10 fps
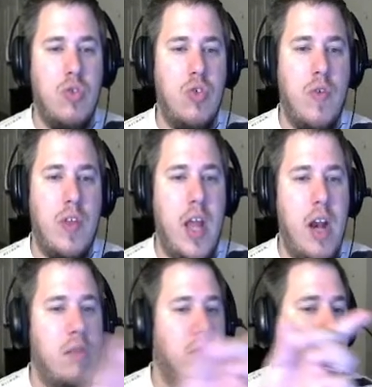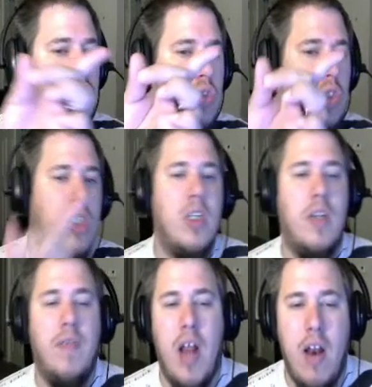there. I
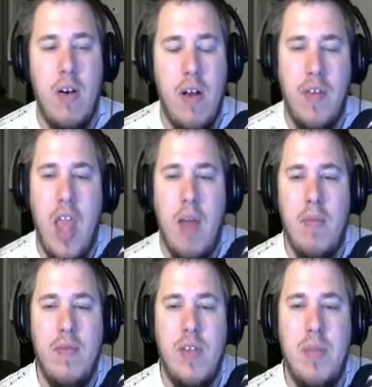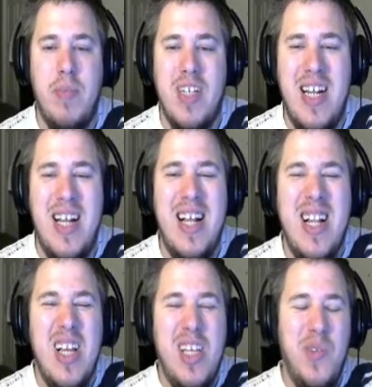forgot how the camera flipped.
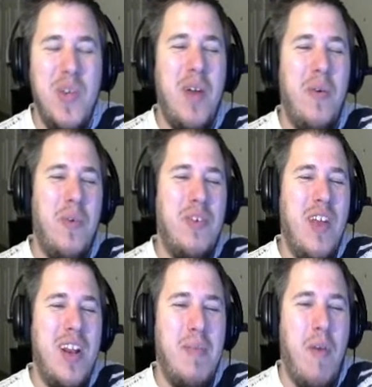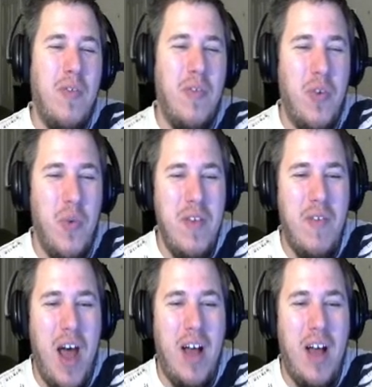So we traded him over for Weavile.